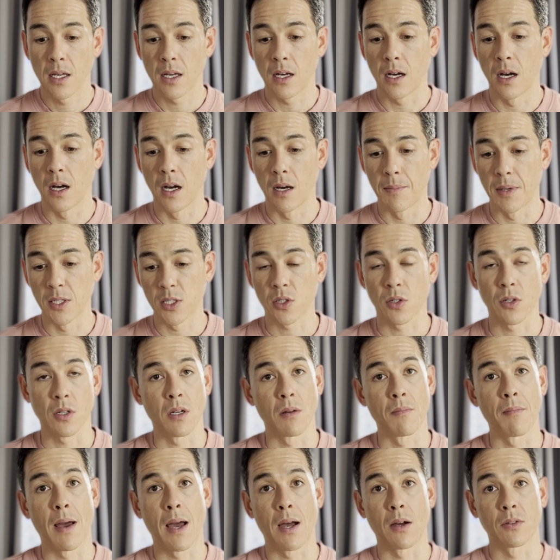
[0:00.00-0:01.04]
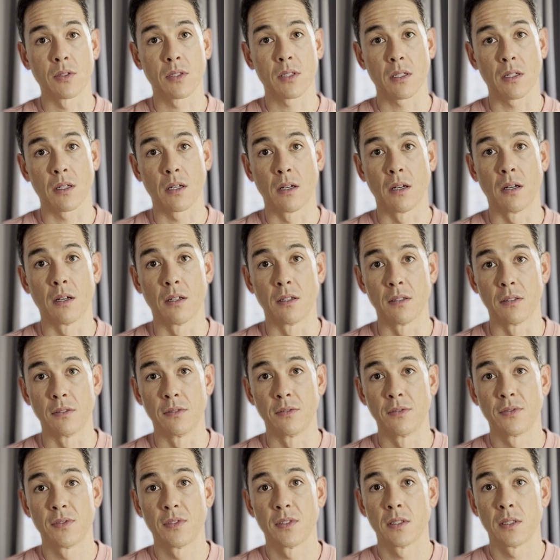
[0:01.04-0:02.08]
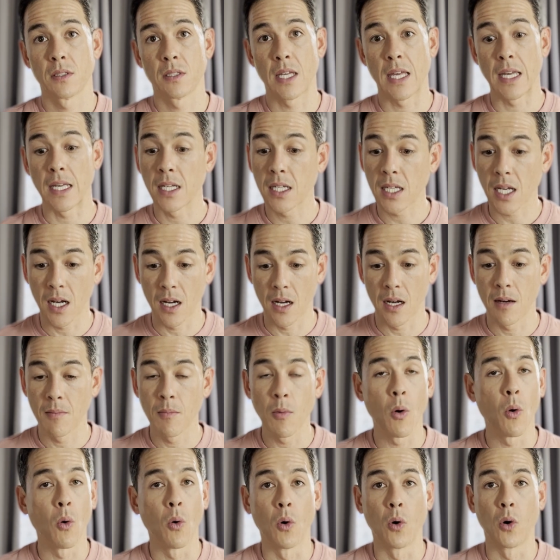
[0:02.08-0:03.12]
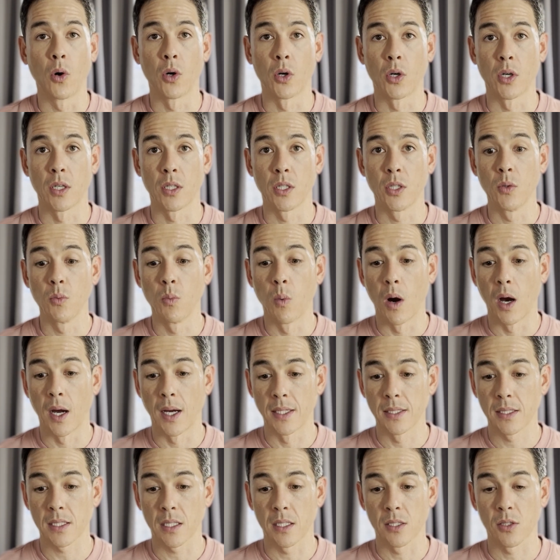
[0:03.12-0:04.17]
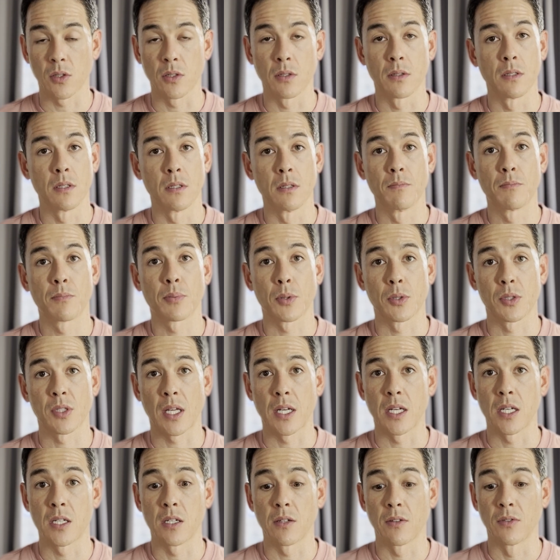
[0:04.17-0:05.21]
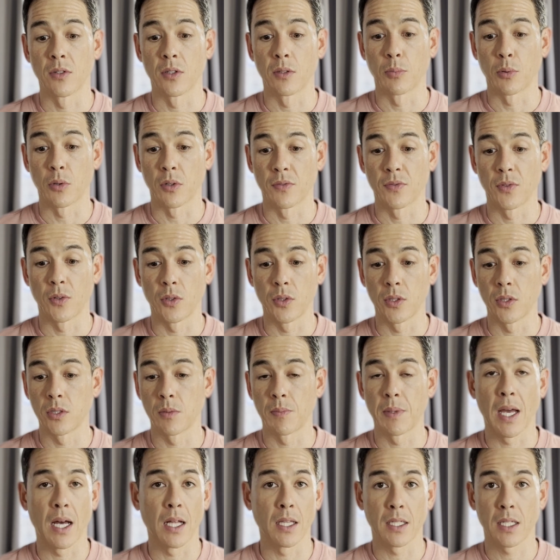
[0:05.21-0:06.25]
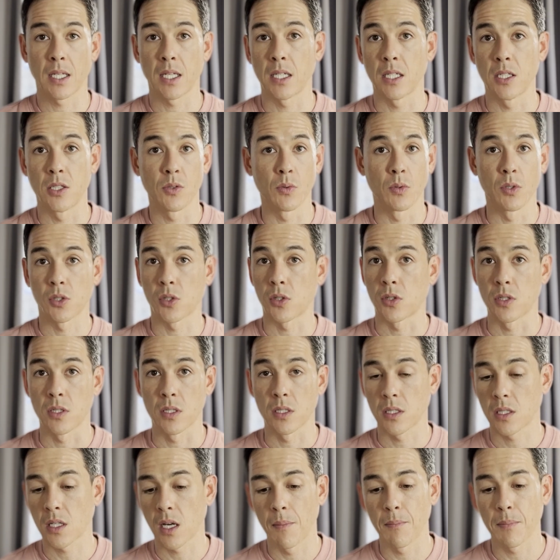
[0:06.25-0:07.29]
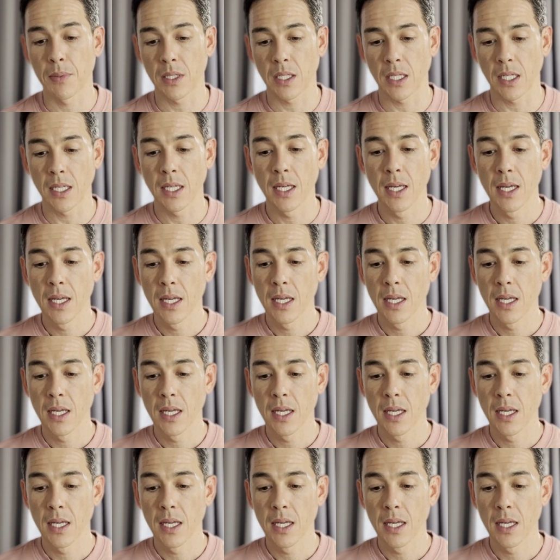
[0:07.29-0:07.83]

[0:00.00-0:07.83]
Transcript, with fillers: um, a certain amount of income or you want a certain percentage of your portfolio to be allocated to a certain company,